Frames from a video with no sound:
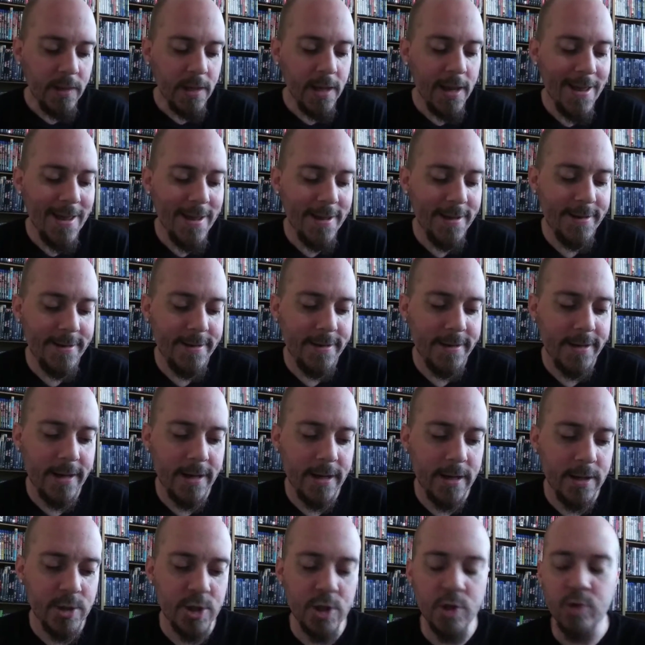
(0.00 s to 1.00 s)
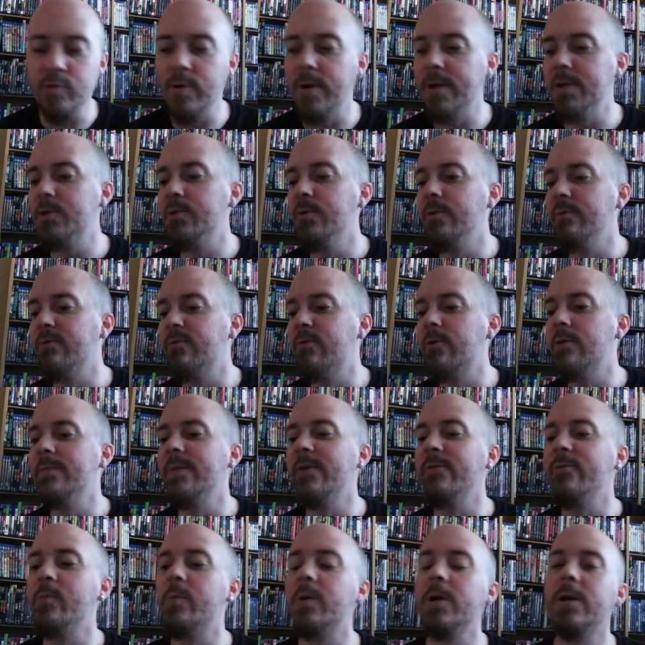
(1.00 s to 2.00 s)
and she tries to inform
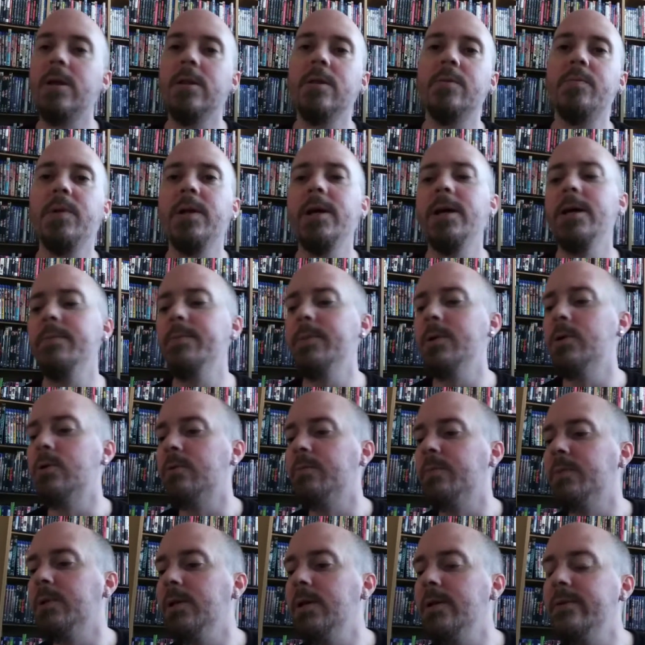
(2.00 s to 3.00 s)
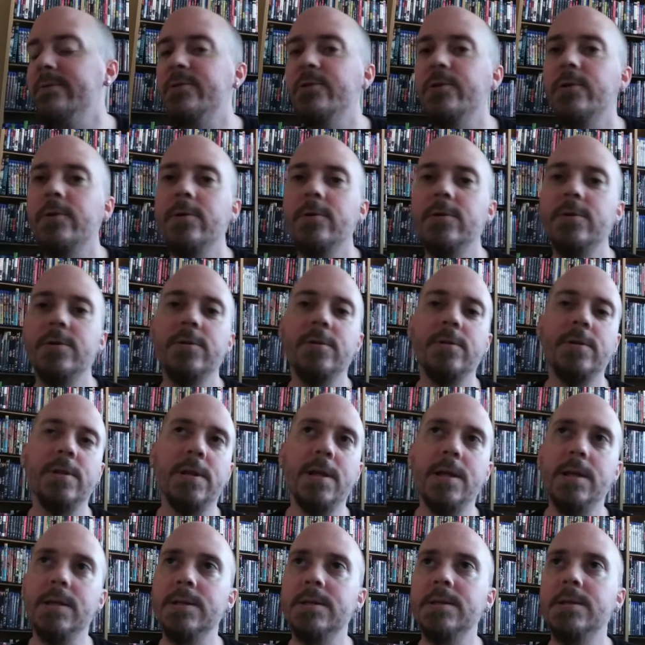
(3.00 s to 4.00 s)
everybody on the plane, but no one believes her. She
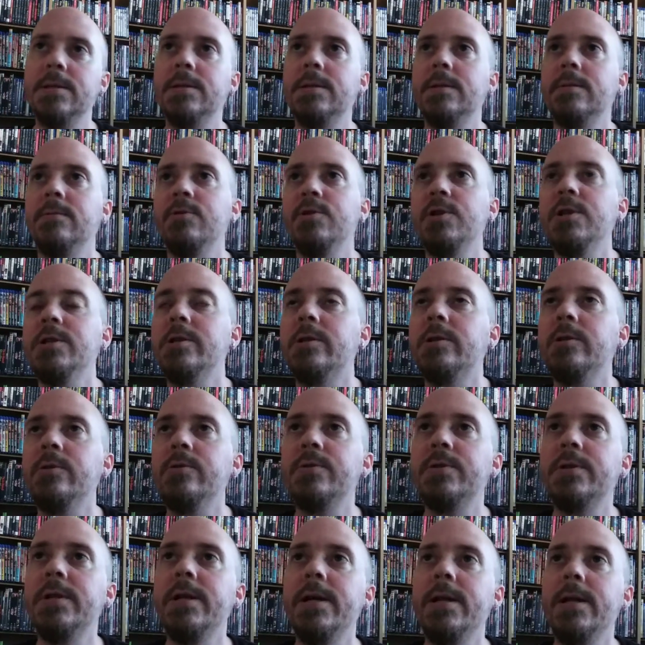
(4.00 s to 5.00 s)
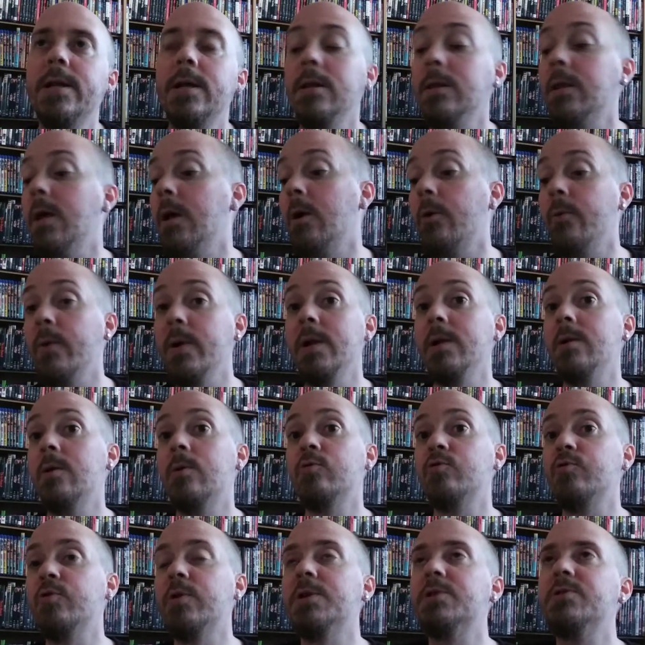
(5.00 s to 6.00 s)
thinks... she's hallucinating. They already
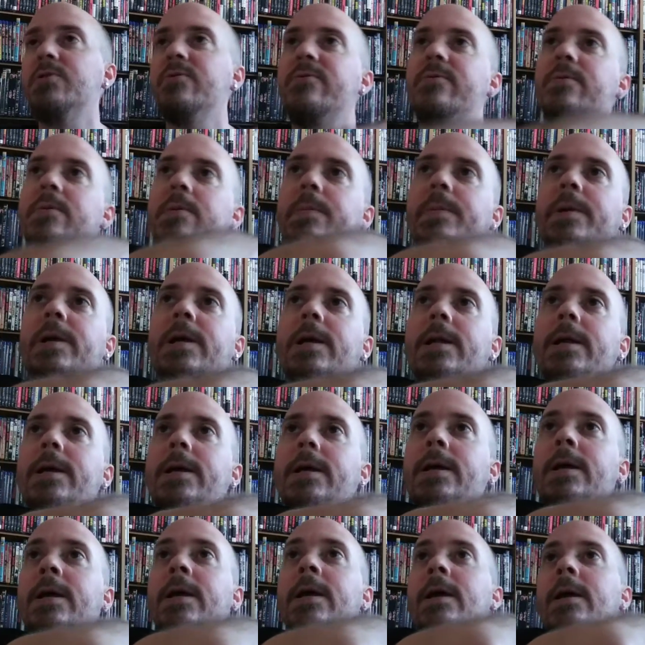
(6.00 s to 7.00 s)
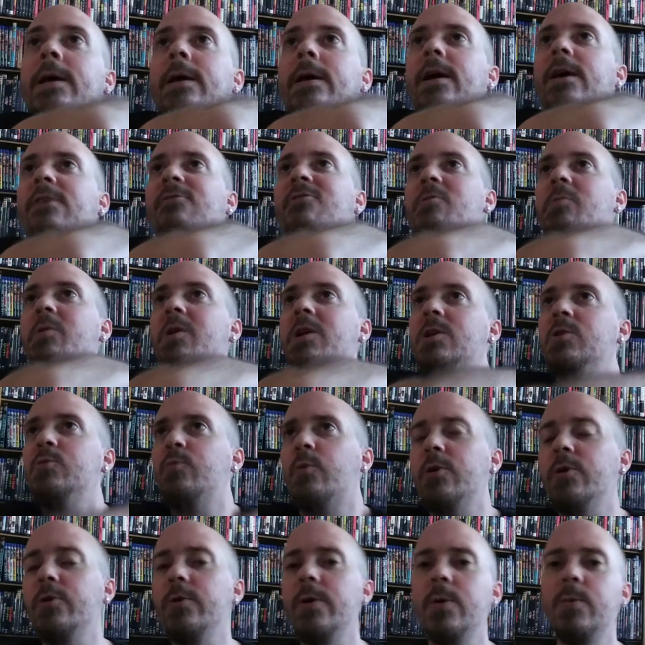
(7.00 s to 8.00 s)
don't trust her from the beginning. Everybody's
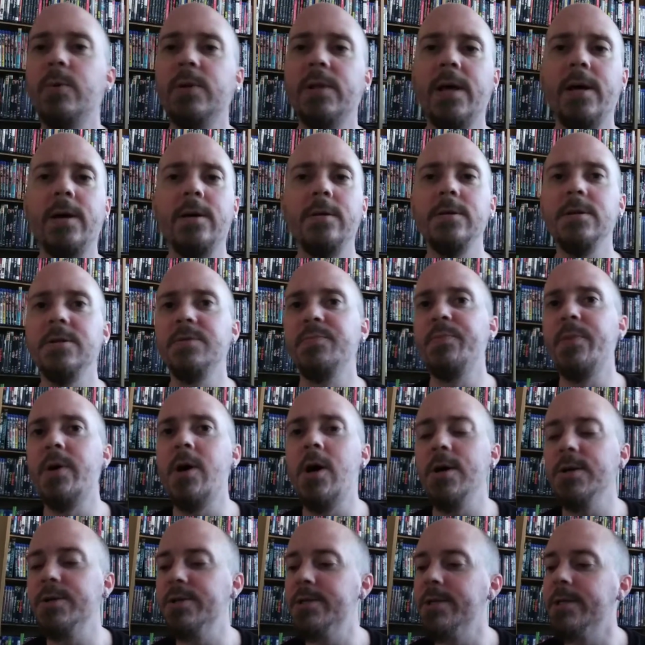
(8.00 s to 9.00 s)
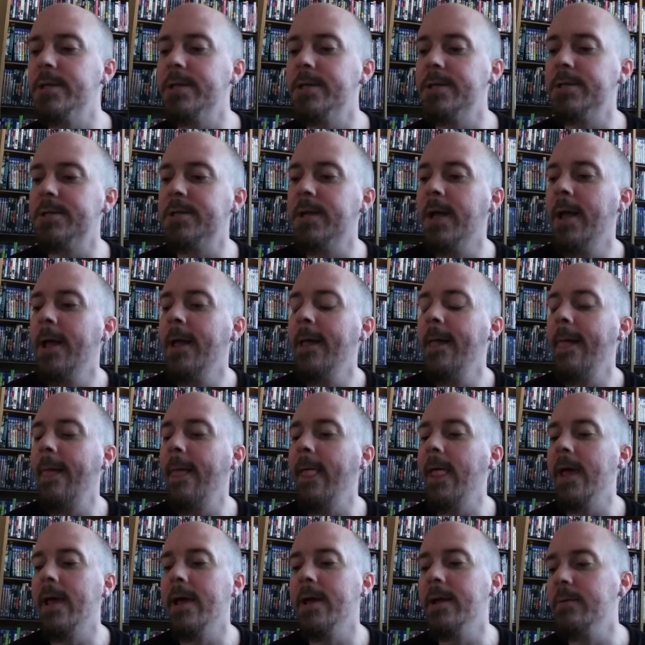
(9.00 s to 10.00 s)
wondering what the hell this box is.
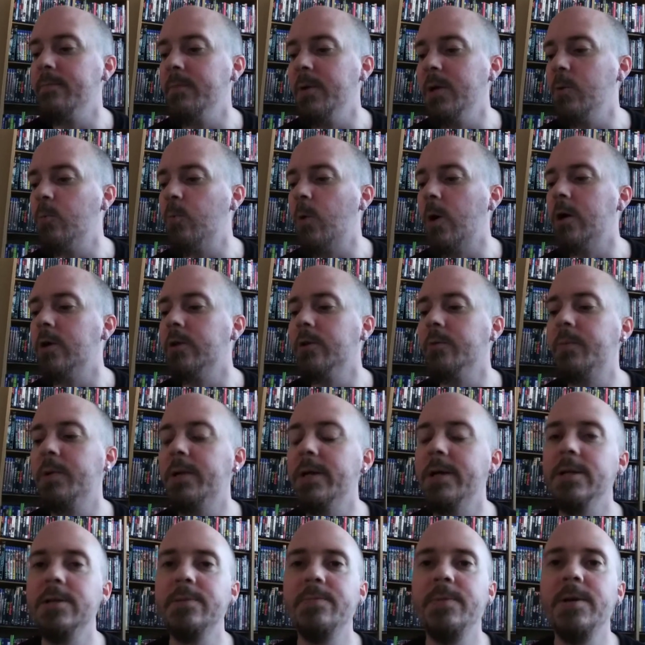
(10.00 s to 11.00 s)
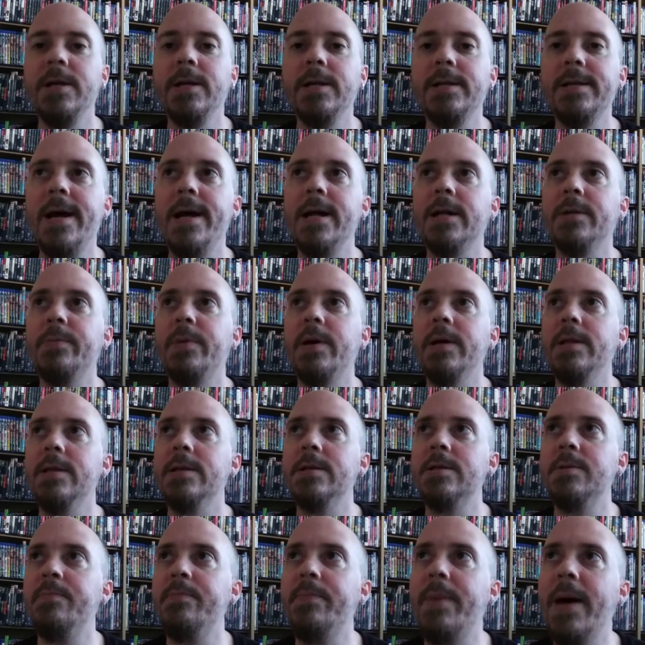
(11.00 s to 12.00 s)
And meanwhile, the plane's being attacked by
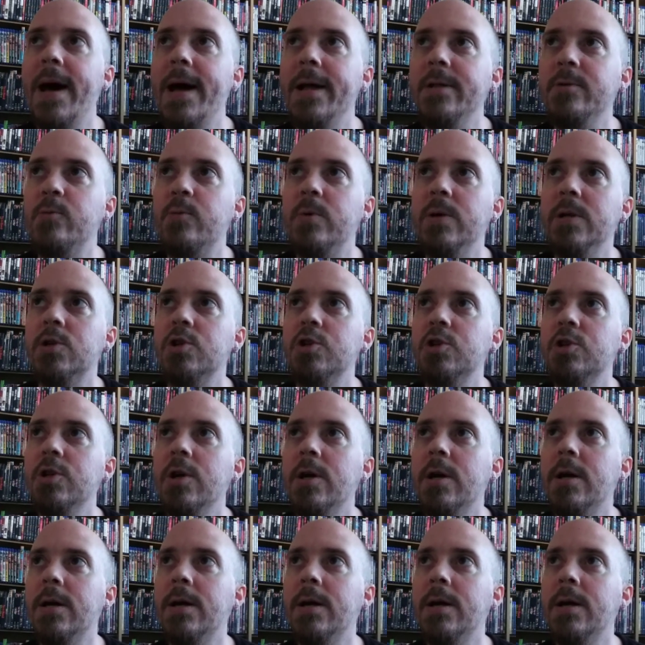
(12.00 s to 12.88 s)
this bat, which